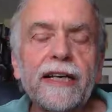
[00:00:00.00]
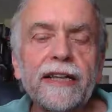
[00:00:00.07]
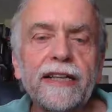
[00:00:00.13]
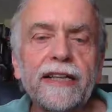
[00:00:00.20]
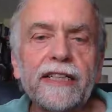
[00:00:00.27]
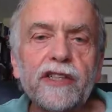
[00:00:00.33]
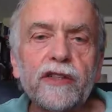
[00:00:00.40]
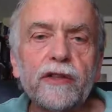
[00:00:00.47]

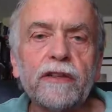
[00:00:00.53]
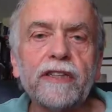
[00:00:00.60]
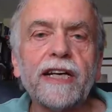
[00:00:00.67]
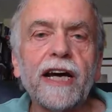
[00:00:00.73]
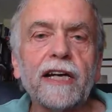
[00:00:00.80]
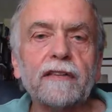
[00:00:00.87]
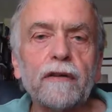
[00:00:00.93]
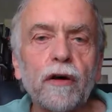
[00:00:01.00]
The
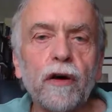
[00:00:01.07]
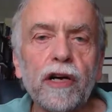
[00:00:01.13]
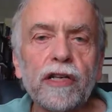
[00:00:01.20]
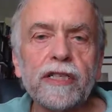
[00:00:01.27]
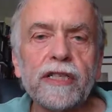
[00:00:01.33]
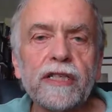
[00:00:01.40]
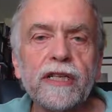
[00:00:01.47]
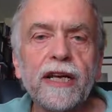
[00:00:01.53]
Stuttgart
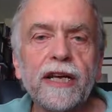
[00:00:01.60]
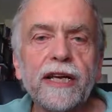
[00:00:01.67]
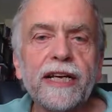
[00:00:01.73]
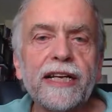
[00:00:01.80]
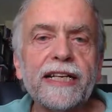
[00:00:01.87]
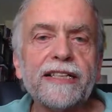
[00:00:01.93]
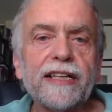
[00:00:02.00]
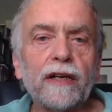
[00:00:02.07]
course
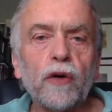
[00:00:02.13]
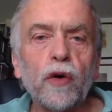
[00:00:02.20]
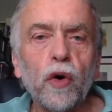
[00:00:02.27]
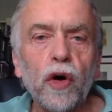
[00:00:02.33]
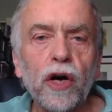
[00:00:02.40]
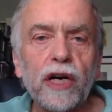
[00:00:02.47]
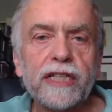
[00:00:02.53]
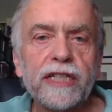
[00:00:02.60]
is a
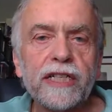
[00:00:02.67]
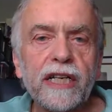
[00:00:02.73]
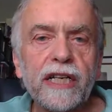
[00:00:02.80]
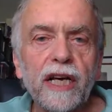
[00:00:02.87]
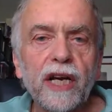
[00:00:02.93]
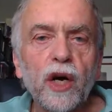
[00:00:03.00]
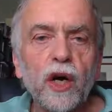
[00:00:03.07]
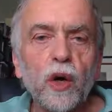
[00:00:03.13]
course
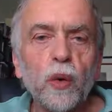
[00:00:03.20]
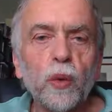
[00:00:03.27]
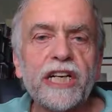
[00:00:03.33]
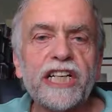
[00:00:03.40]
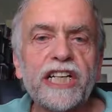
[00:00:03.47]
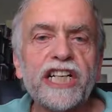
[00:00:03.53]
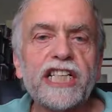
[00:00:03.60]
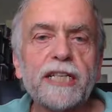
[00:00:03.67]

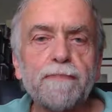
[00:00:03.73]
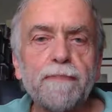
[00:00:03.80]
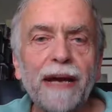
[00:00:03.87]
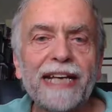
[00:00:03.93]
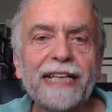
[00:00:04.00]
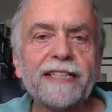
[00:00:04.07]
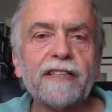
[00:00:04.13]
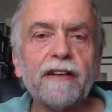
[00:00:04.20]
which is
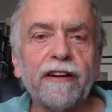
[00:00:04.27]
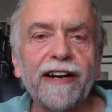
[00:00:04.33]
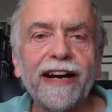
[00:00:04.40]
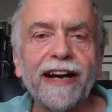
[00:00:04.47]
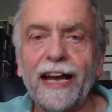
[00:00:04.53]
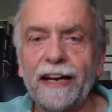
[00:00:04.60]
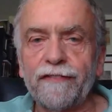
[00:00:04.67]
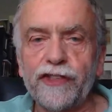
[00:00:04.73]
based on
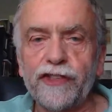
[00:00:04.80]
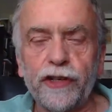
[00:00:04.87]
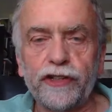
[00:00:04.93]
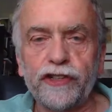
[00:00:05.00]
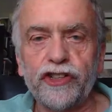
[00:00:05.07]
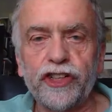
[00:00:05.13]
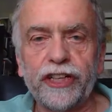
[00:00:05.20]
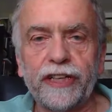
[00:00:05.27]
life
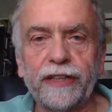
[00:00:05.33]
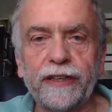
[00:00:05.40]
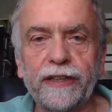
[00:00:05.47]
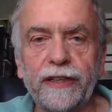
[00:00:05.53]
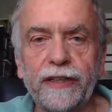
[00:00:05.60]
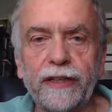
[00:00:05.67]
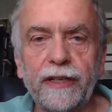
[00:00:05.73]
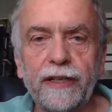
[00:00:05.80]
surgery.
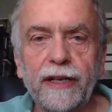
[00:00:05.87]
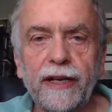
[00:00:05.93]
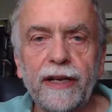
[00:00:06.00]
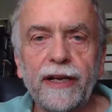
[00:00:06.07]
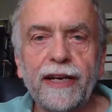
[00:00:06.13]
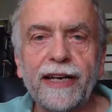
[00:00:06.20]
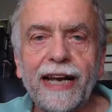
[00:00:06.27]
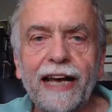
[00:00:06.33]

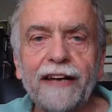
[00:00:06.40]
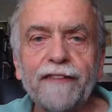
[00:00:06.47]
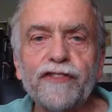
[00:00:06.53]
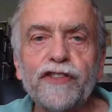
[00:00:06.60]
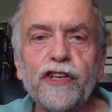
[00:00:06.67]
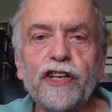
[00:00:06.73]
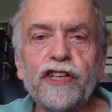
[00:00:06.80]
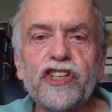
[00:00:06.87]
Life
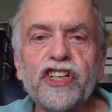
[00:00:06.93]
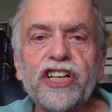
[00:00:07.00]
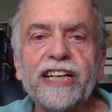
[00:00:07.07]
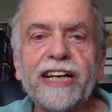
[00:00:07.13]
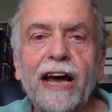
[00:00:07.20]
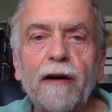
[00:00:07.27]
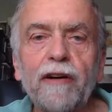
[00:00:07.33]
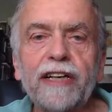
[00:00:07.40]
surgery
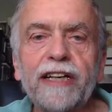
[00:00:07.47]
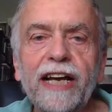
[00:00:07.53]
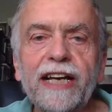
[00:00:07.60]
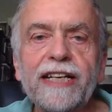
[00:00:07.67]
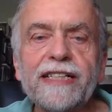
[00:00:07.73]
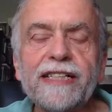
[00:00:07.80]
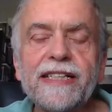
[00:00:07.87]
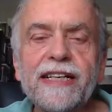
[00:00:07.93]

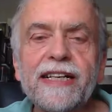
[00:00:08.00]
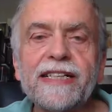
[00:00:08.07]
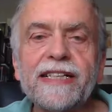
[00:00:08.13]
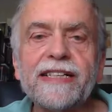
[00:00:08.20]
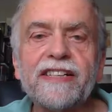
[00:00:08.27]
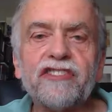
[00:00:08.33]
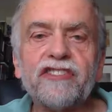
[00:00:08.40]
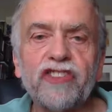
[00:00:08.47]
nowadays
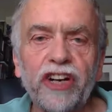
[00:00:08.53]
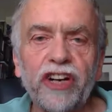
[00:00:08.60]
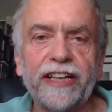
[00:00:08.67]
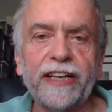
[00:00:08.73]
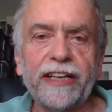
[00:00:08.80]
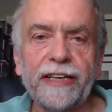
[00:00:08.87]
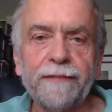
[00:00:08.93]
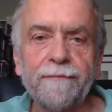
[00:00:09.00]
is
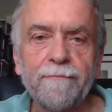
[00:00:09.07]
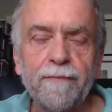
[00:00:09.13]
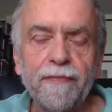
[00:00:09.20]
tricky,